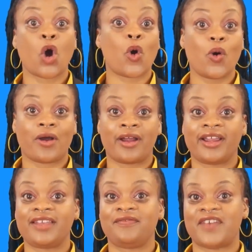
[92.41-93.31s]
or
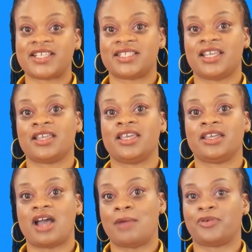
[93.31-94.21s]
investing in
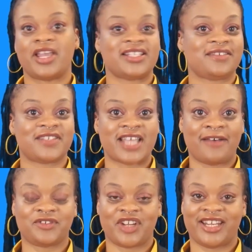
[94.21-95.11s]
comprehensive
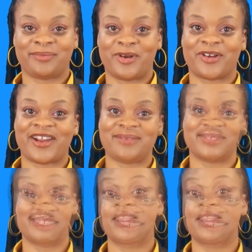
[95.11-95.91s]
staff training programs.